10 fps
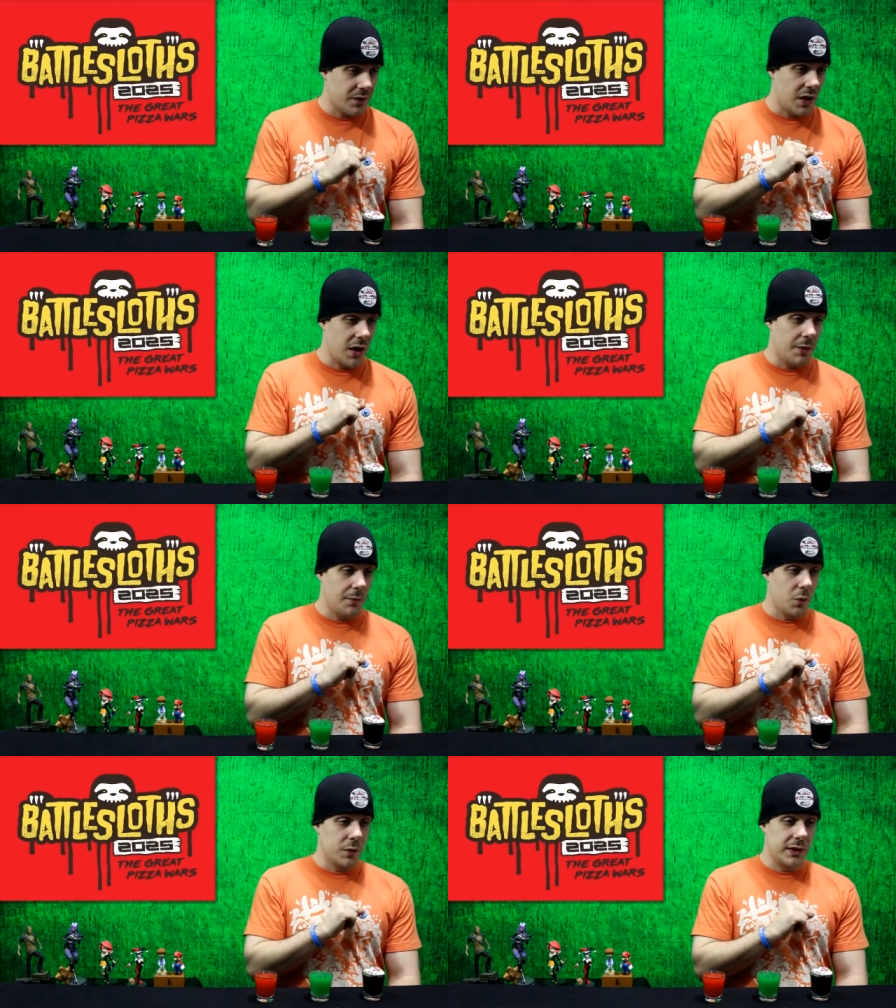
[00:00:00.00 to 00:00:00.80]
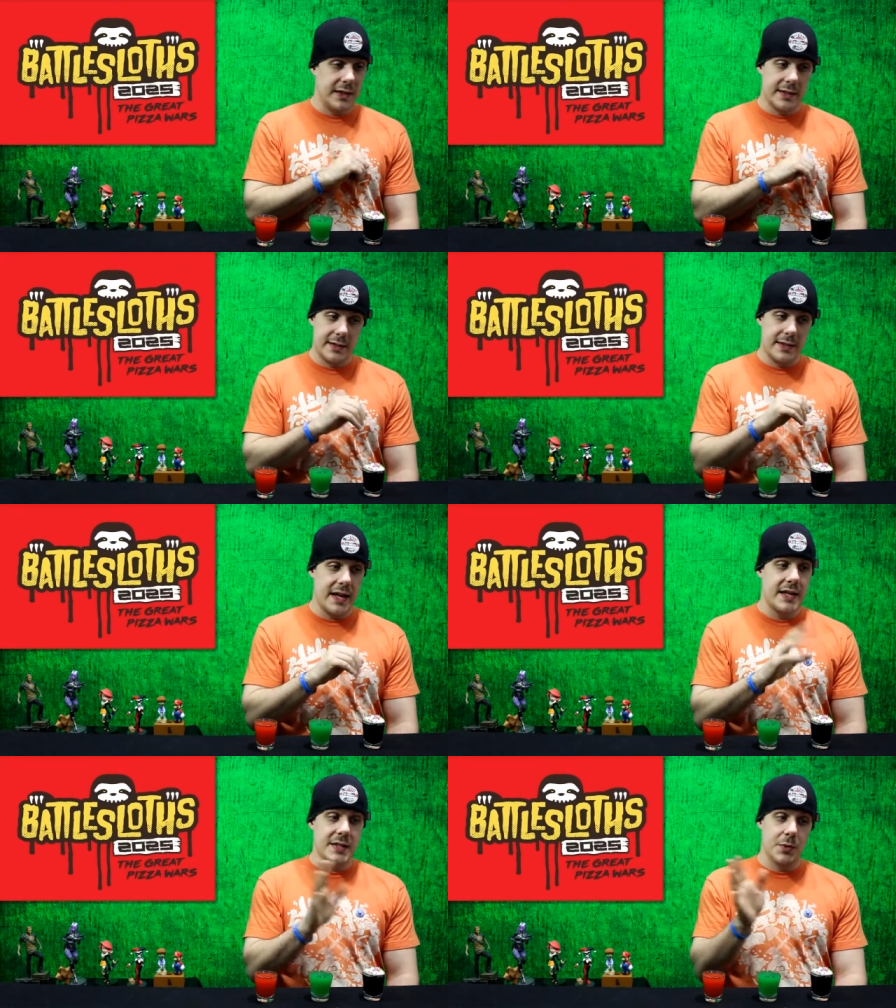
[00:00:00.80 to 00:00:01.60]
Release
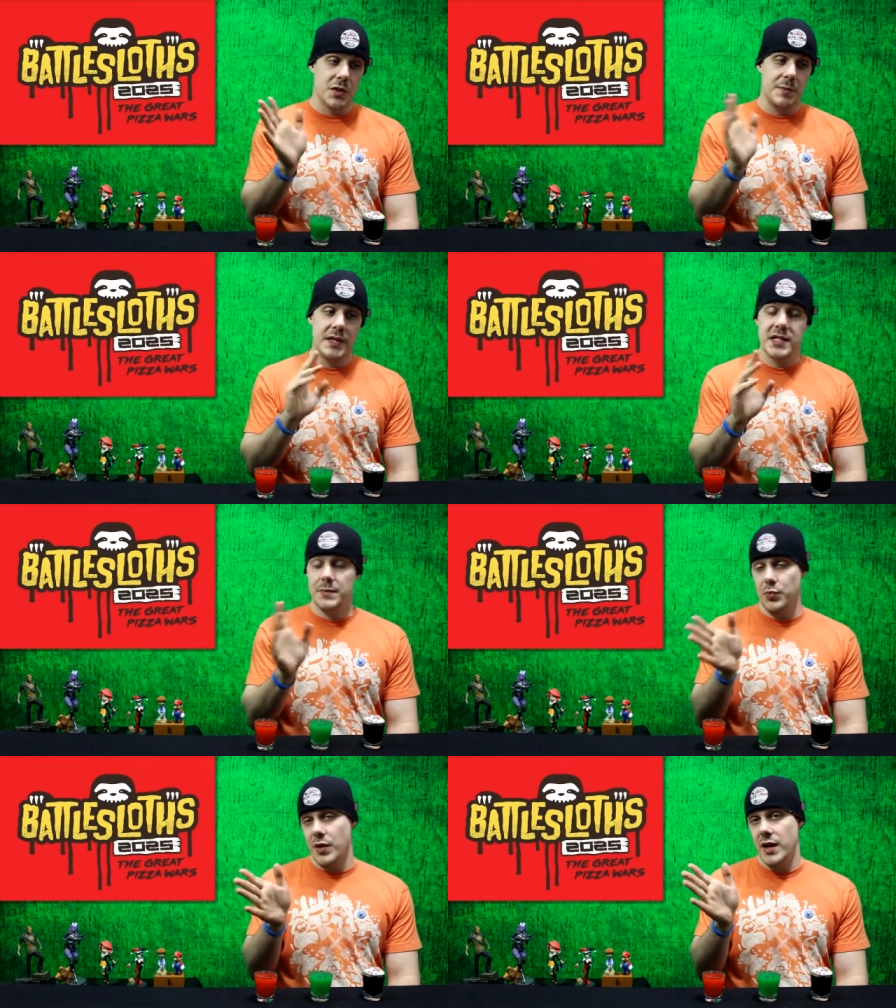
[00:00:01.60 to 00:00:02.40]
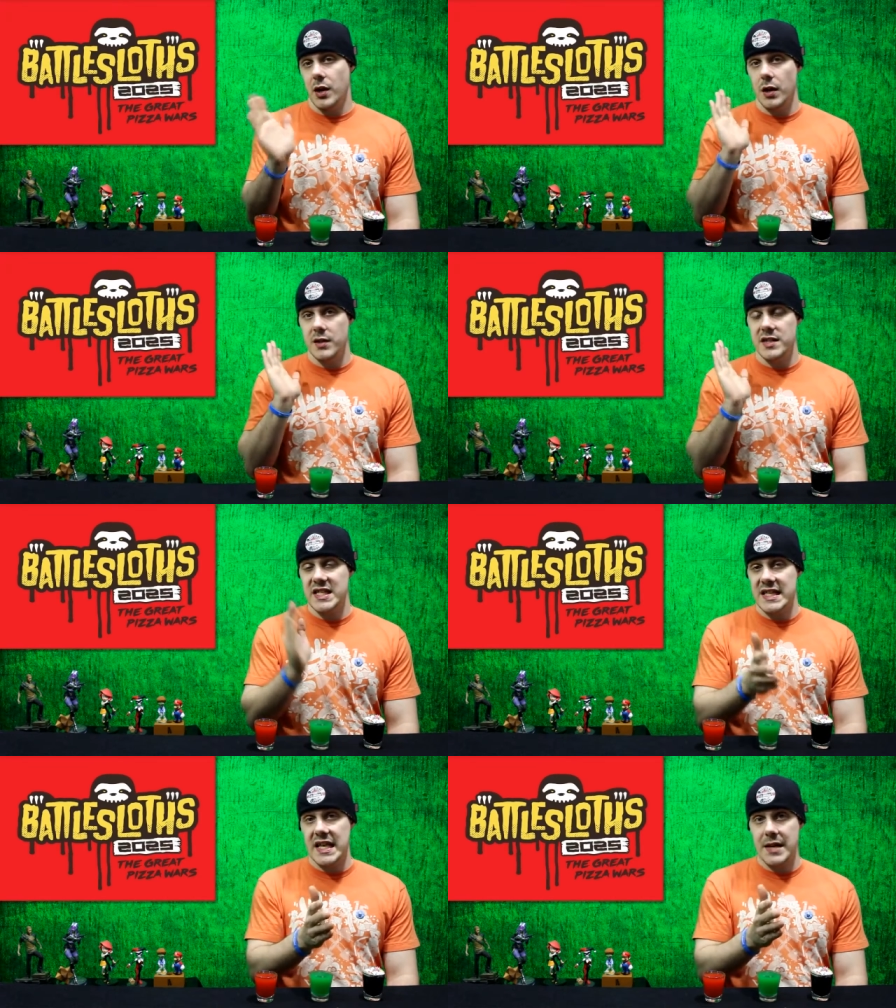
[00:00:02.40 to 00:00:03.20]
date is supposed to be spring on
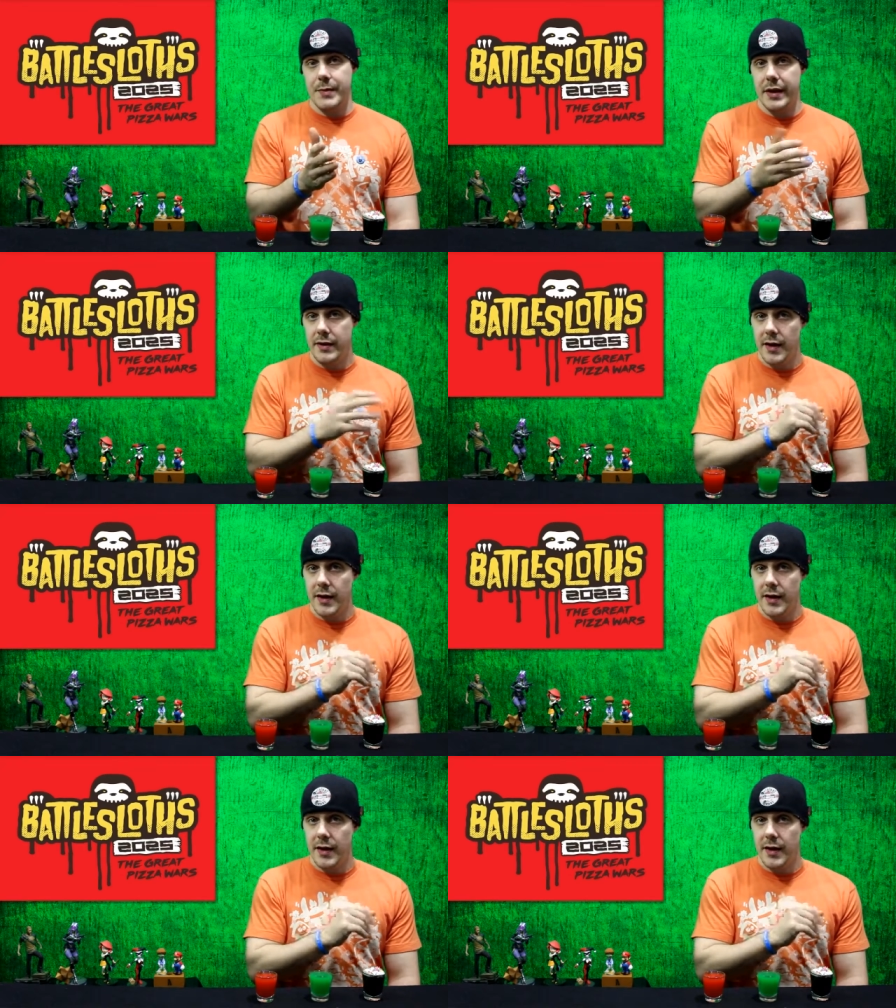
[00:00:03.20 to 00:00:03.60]
Steam.